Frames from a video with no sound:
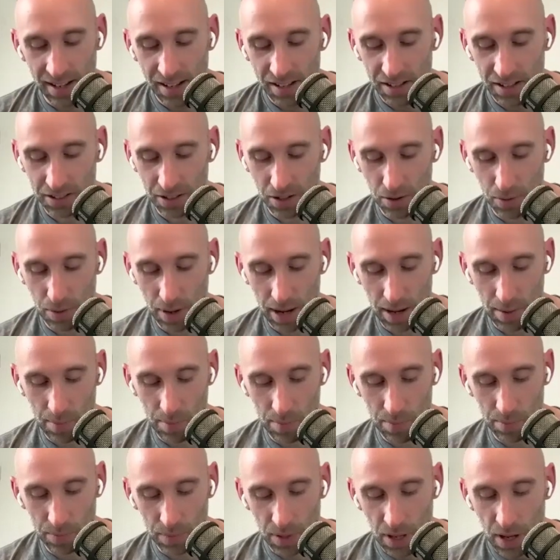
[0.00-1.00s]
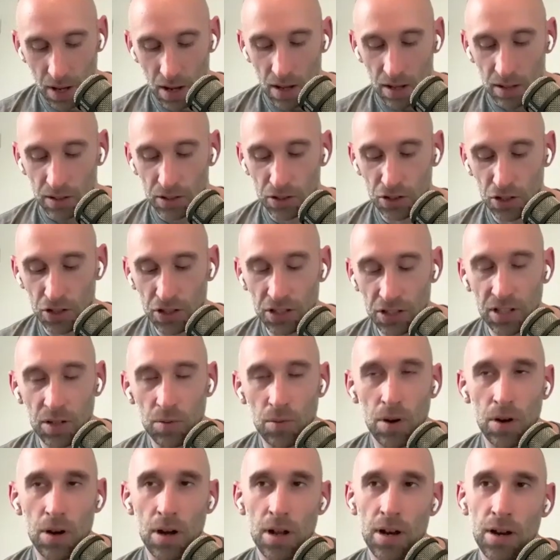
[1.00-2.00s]
So, um, just a,
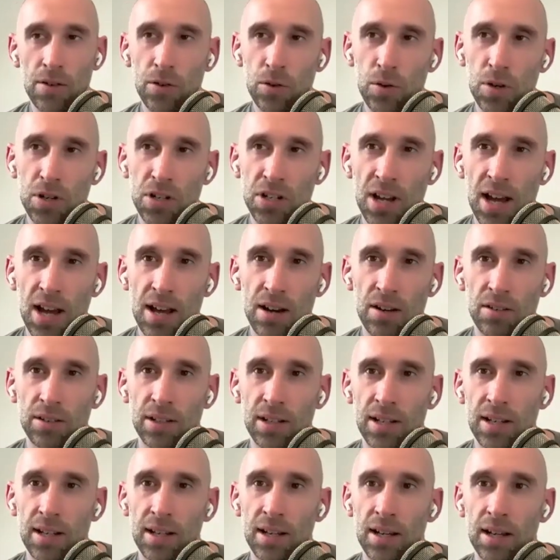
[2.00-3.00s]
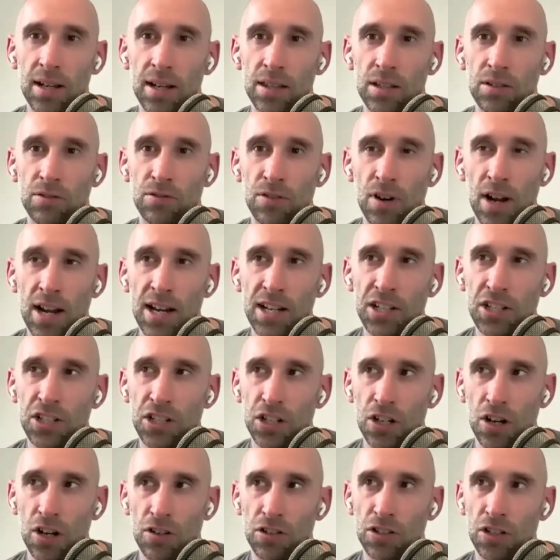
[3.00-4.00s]
another question I had on the uh, the
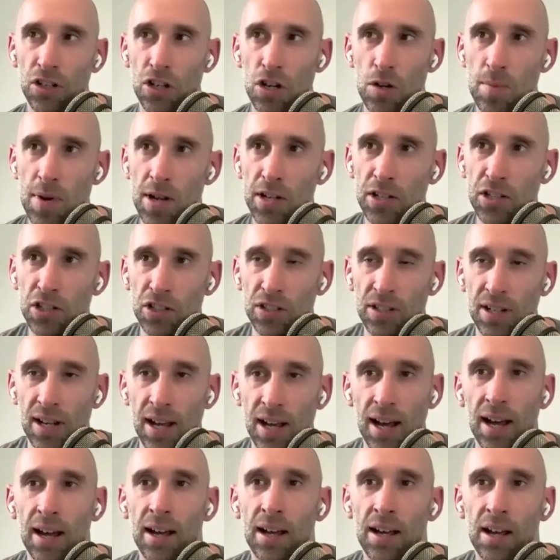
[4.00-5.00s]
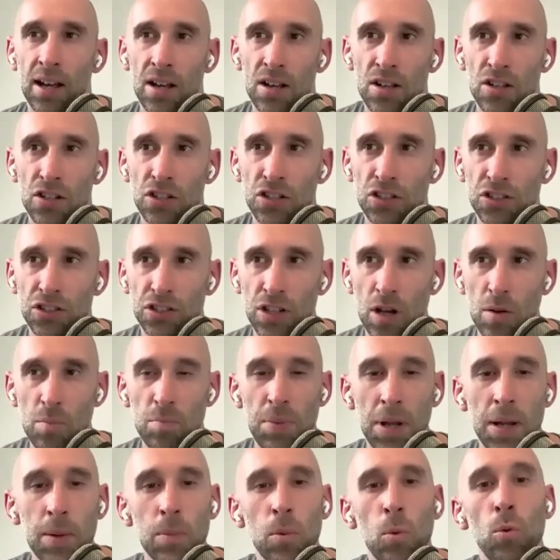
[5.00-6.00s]
ratio. So you mentioned that some
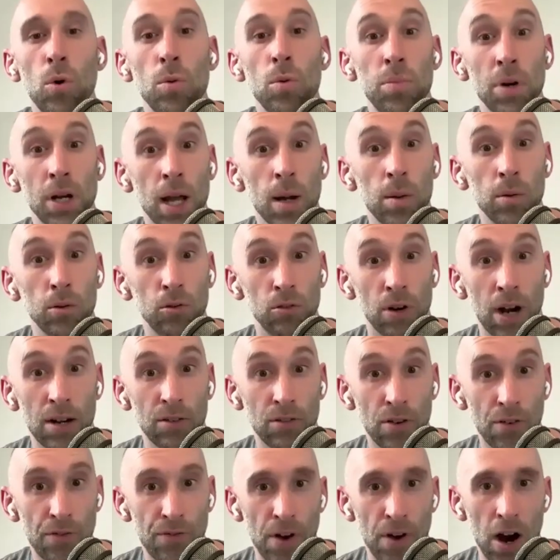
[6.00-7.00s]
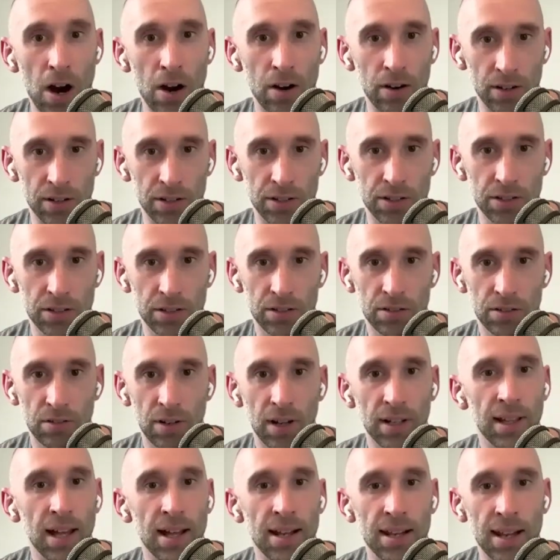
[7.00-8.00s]
people would become great referrers,
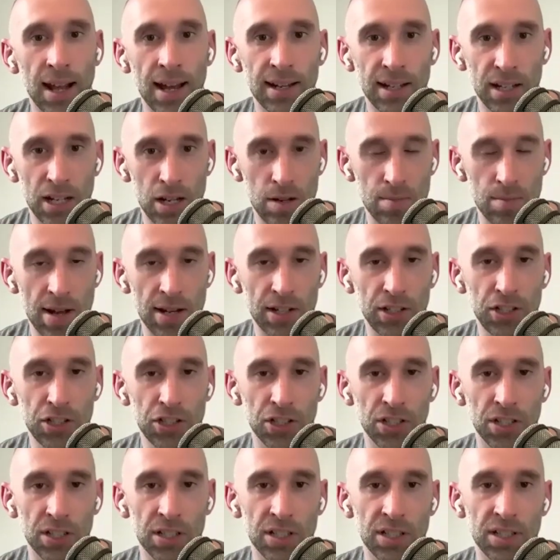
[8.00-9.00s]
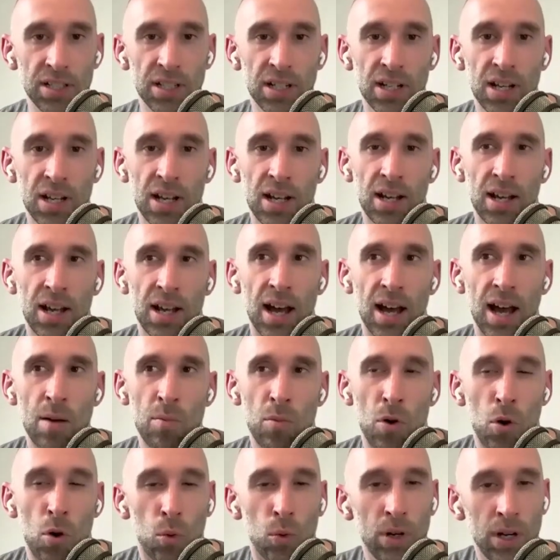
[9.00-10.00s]
right? That lady you mentioned.
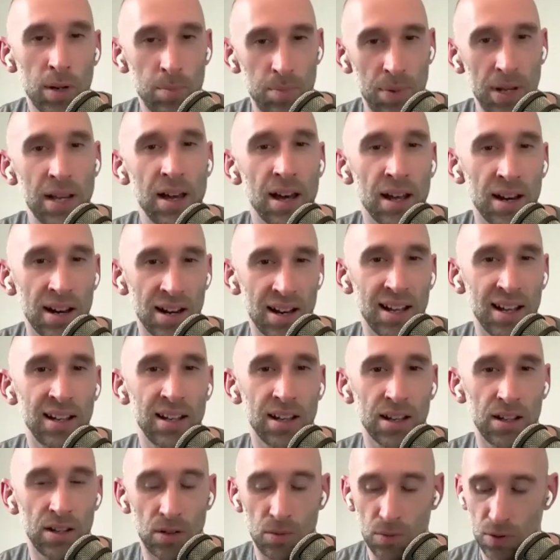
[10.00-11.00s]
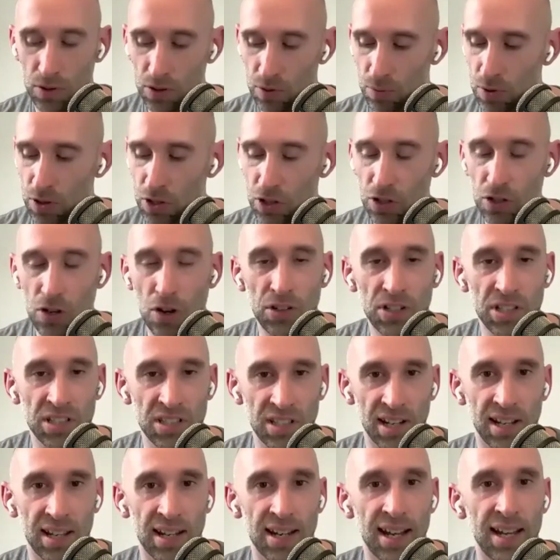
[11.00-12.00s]
Um, would it be kind of like would would you notice
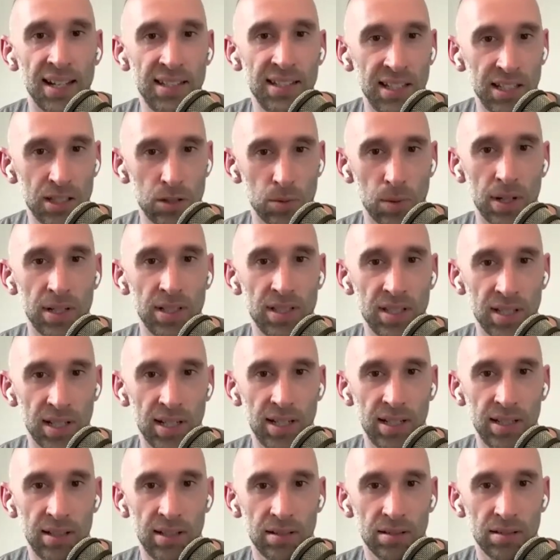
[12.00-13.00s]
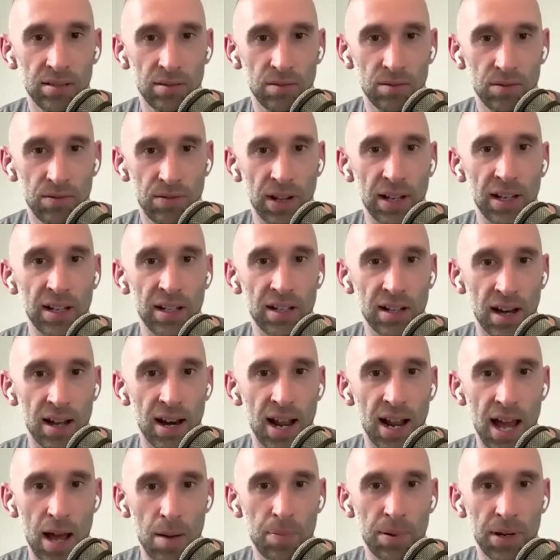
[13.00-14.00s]
like an 80-20 thing kind
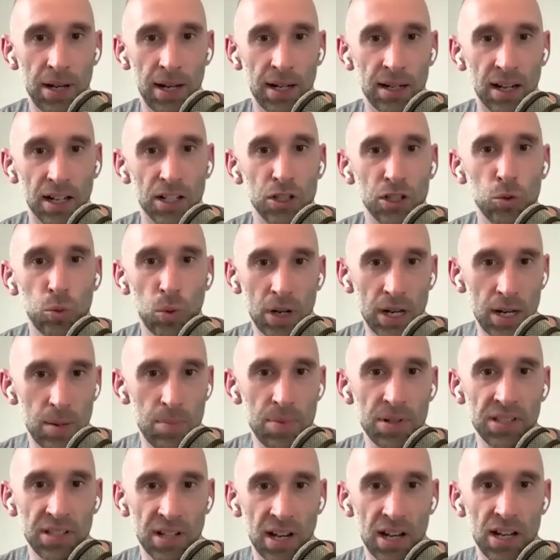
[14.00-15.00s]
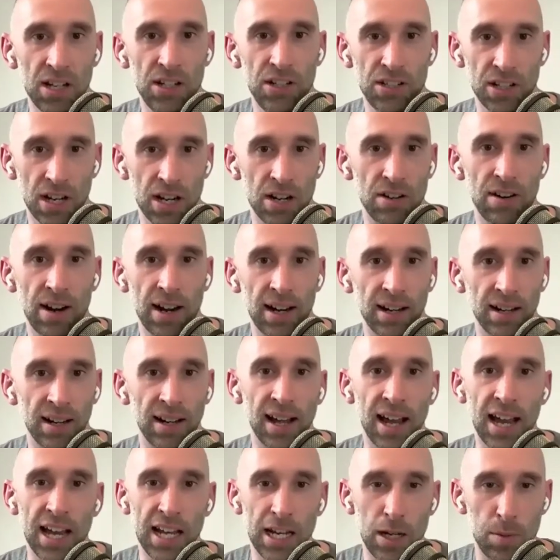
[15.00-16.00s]
of happening, like 20% generating
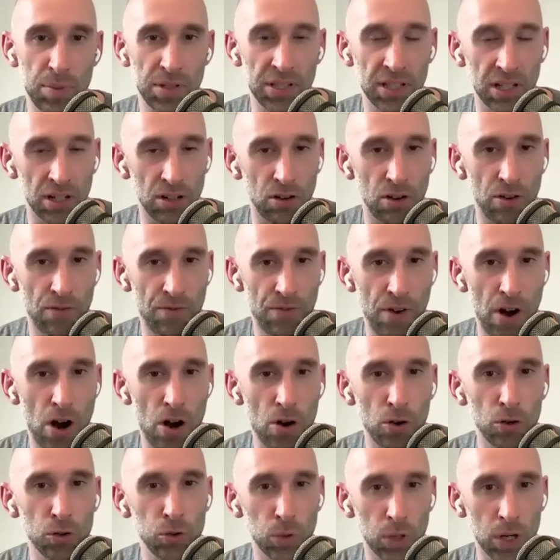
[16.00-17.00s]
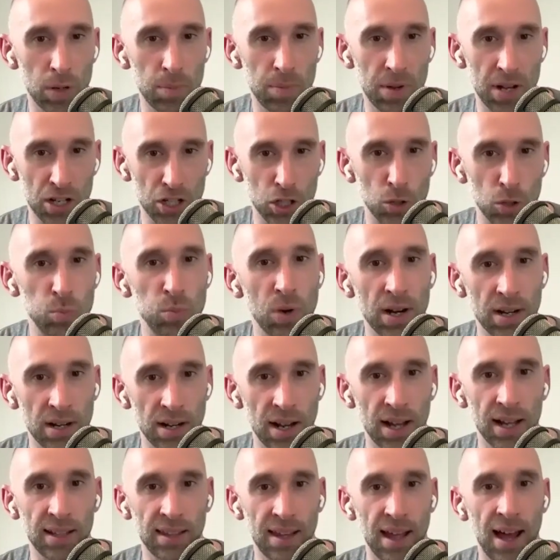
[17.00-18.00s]
like 80% of referrals? Would it be a spread
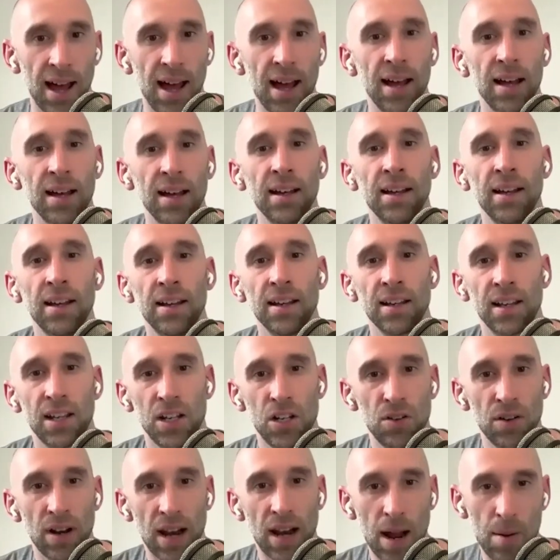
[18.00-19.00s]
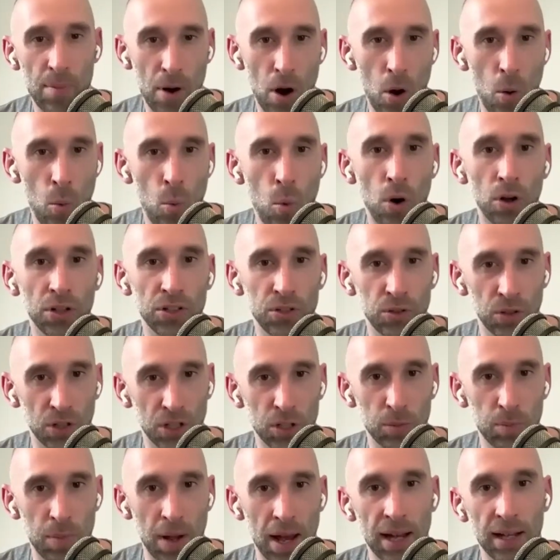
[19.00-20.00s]
like that? Can you elaborate on oh, what to
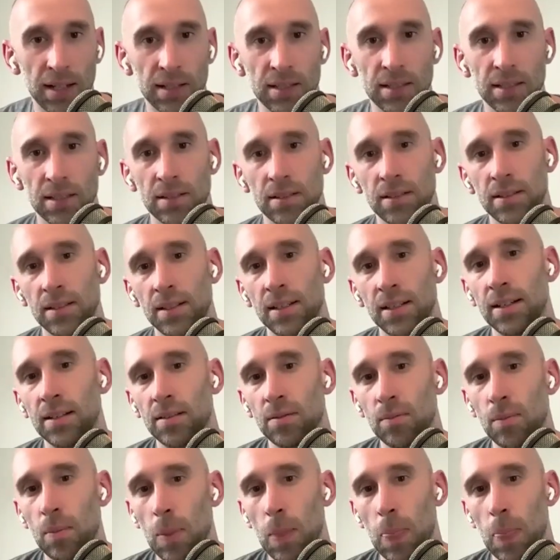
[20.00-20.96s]
expect? Yeah.